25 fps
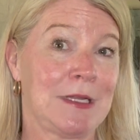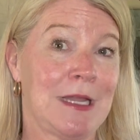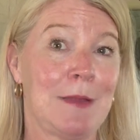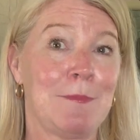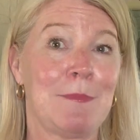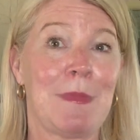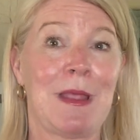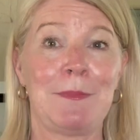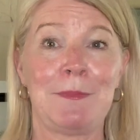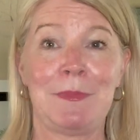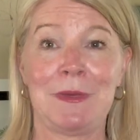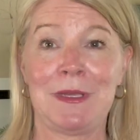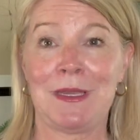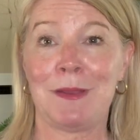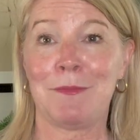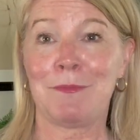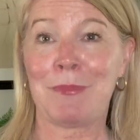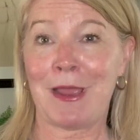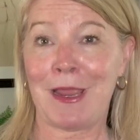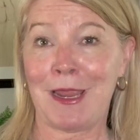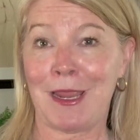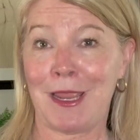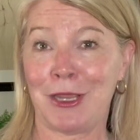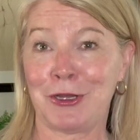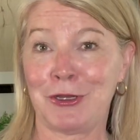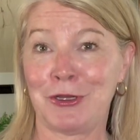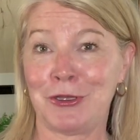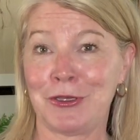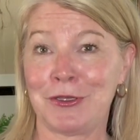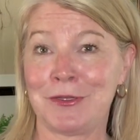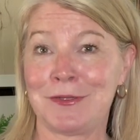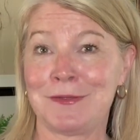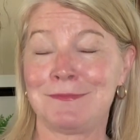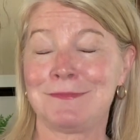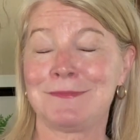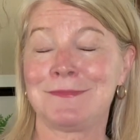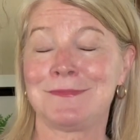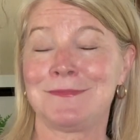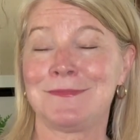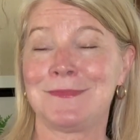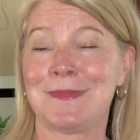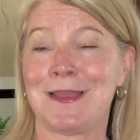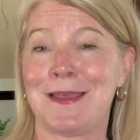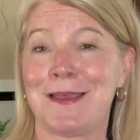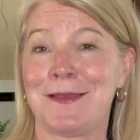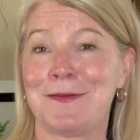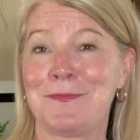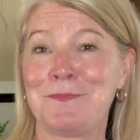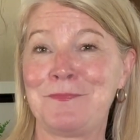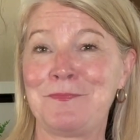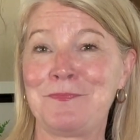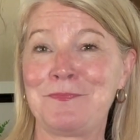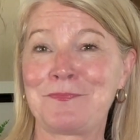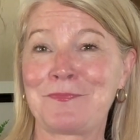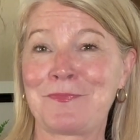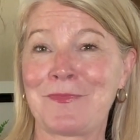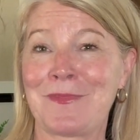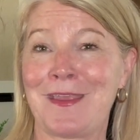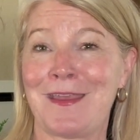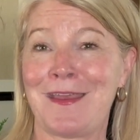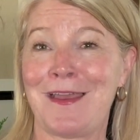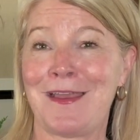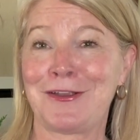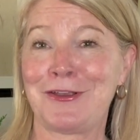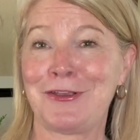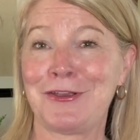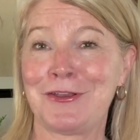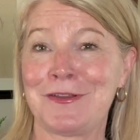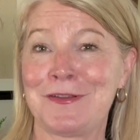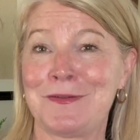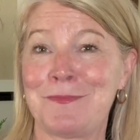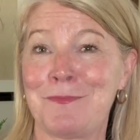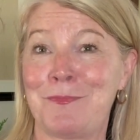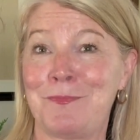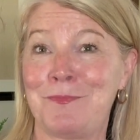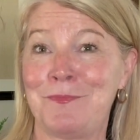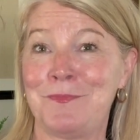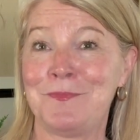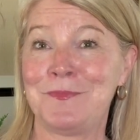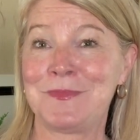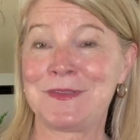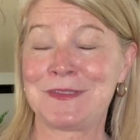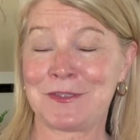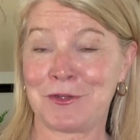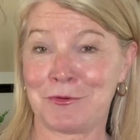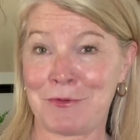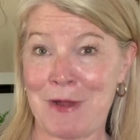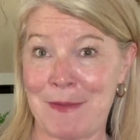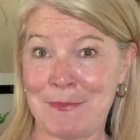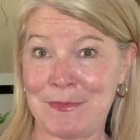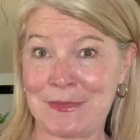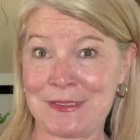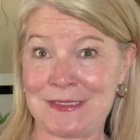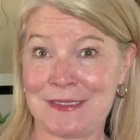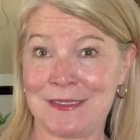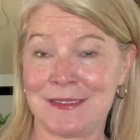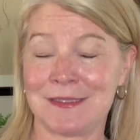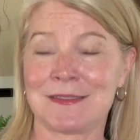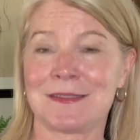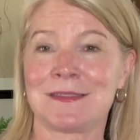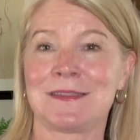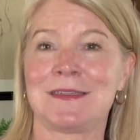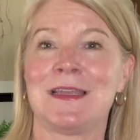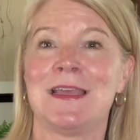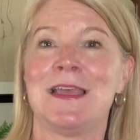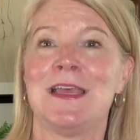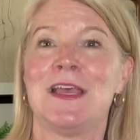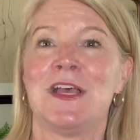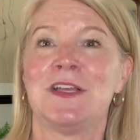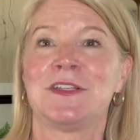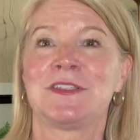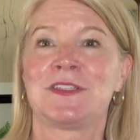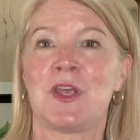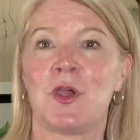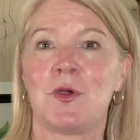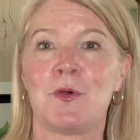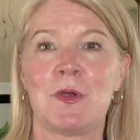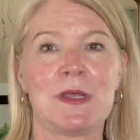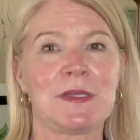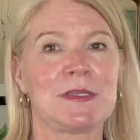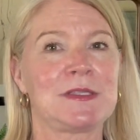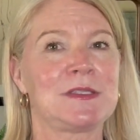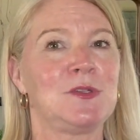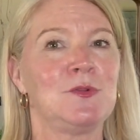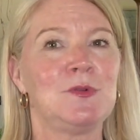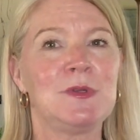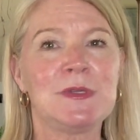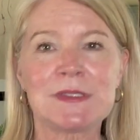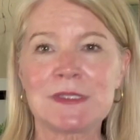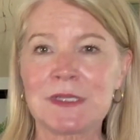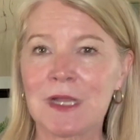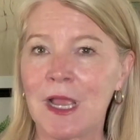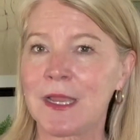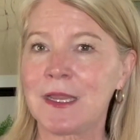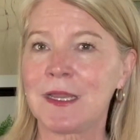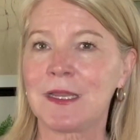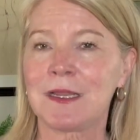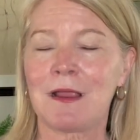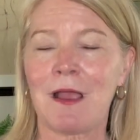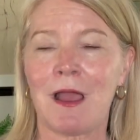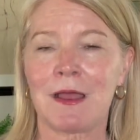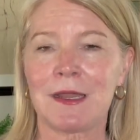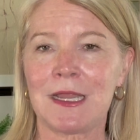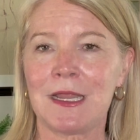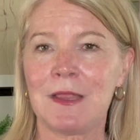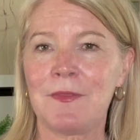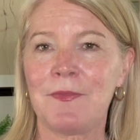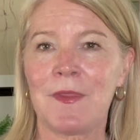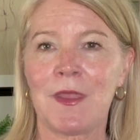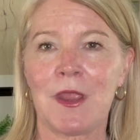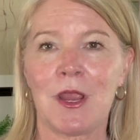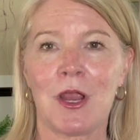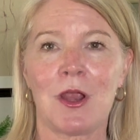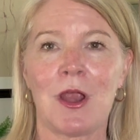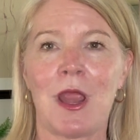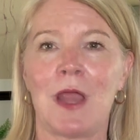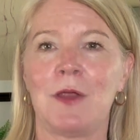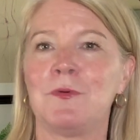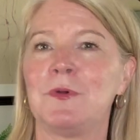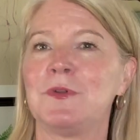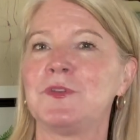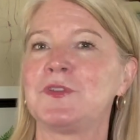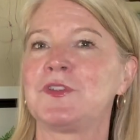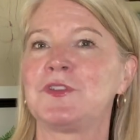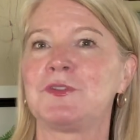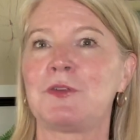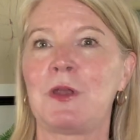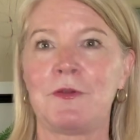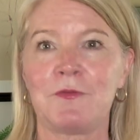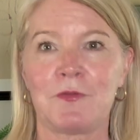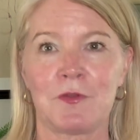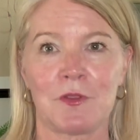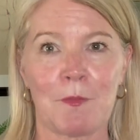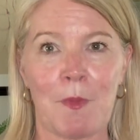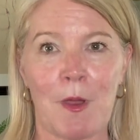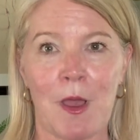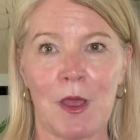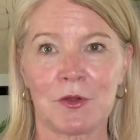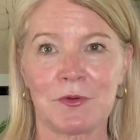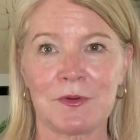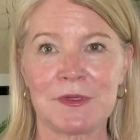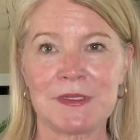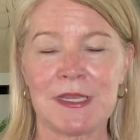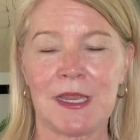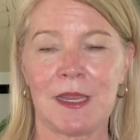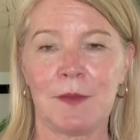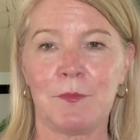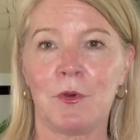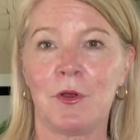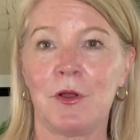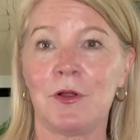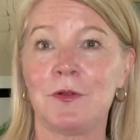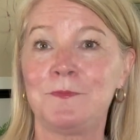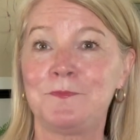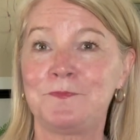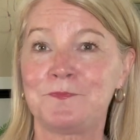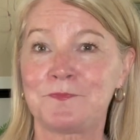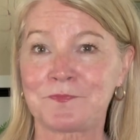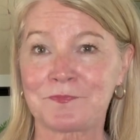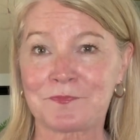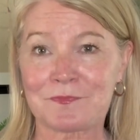It might be by a good ceramicist. So as soon as I got in there, I went straight for the pottery table.